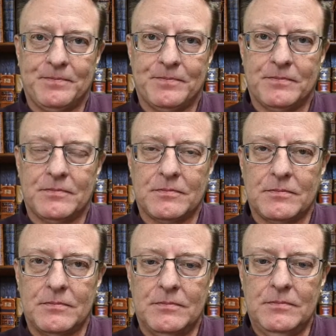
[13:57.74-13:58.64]

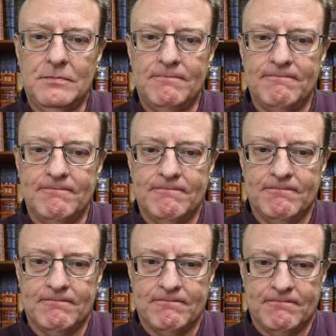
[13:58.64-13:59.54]

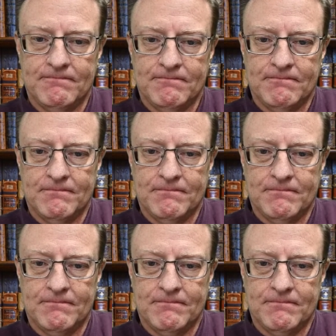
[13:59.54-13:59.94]
Nobody speaks.